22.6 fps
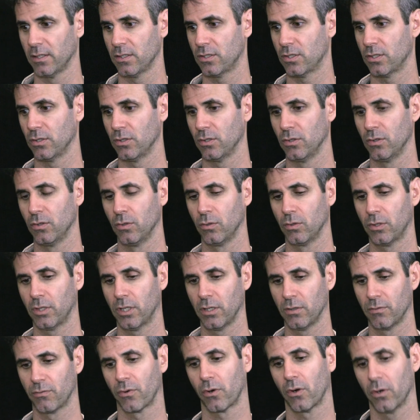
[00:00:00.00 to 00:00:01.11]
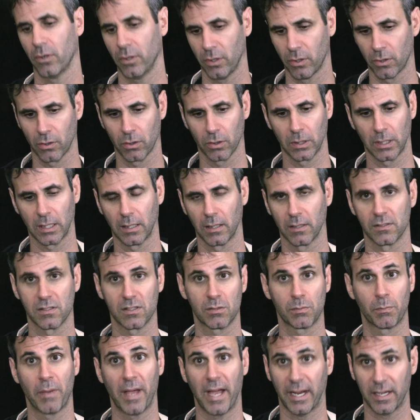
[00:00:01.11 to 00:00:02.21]
to convert your little
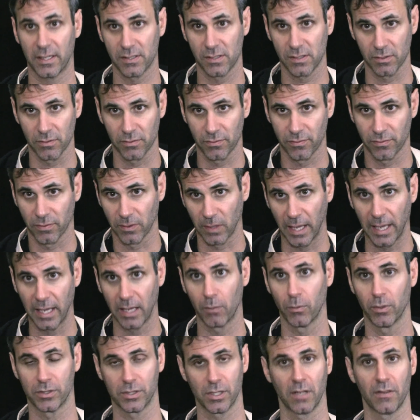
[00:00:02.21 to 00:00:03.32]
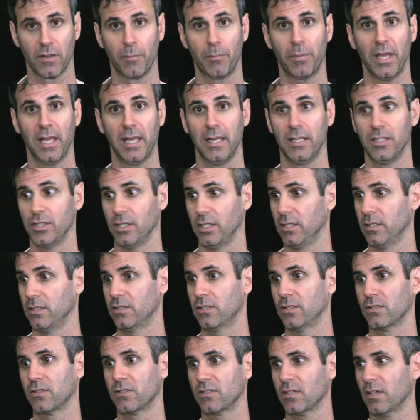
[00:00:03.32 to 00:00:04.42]
specks of language on the page
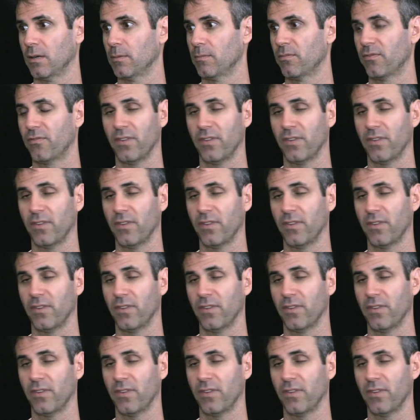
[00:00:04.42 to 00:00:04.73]
into some,